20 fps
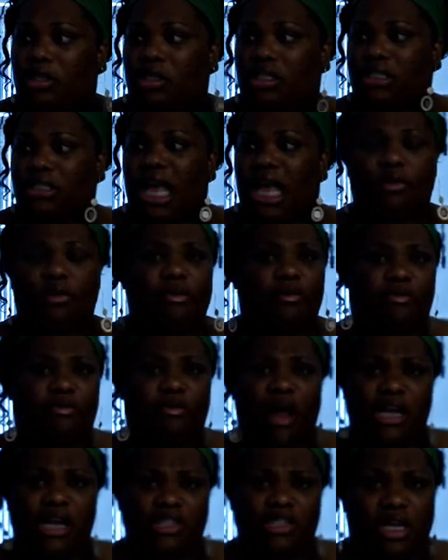just kind of
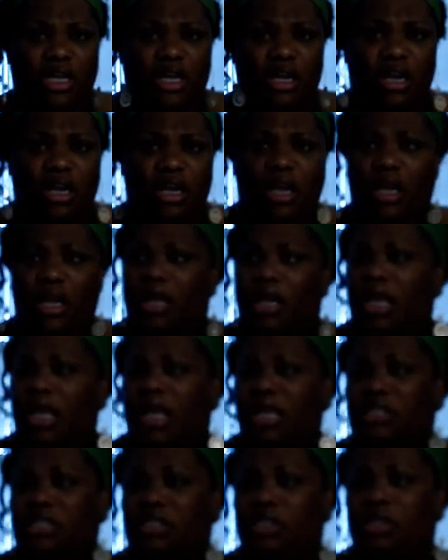refreshing and,
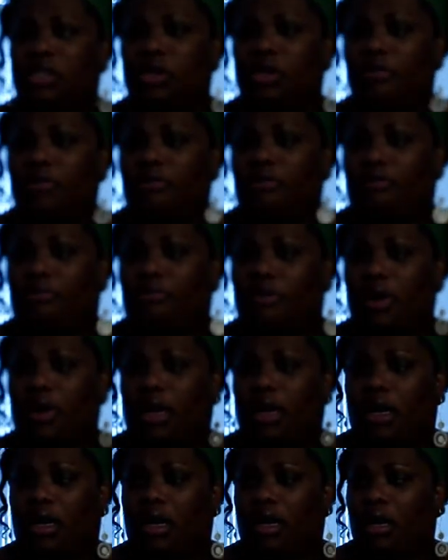and it's gluten
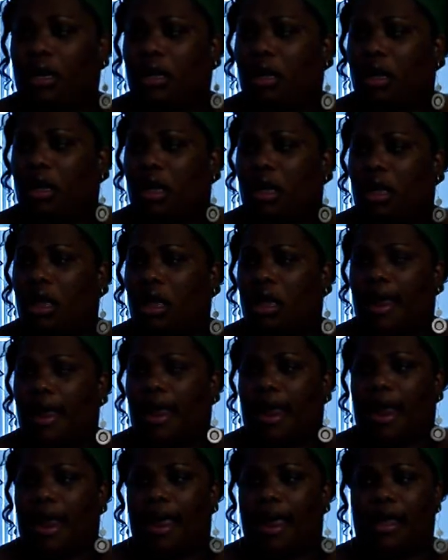free
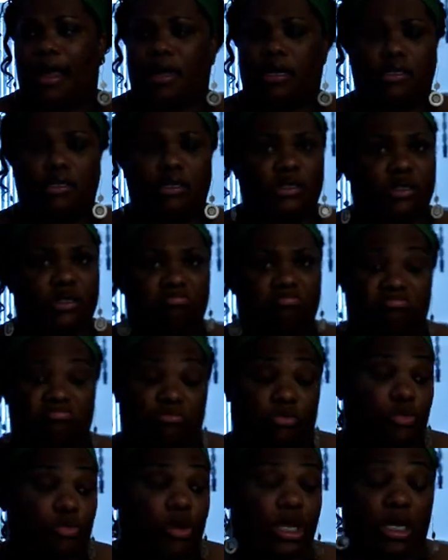and
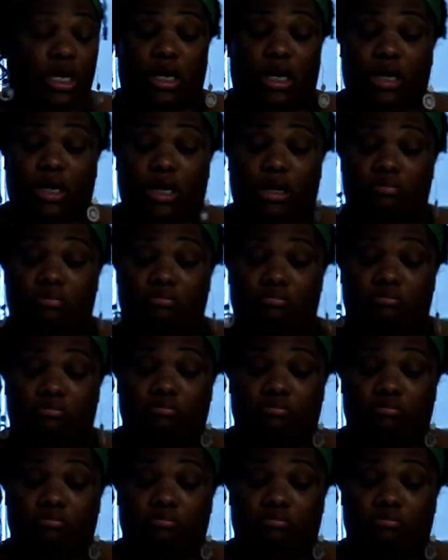really good.